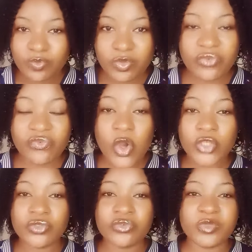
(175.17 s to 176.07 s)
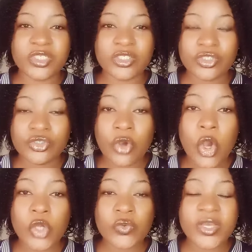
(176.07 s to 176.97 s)
Before you
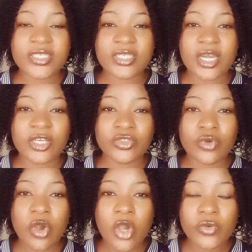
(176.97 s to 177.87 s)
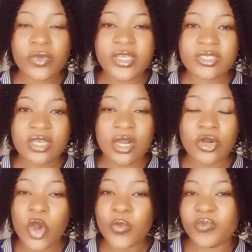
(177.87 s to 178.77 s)
always
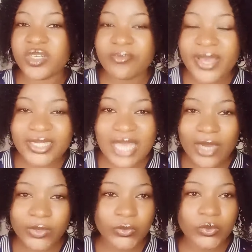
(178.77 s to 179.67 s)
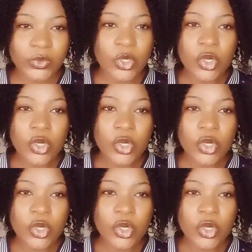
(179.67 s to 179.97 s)
compliment her look,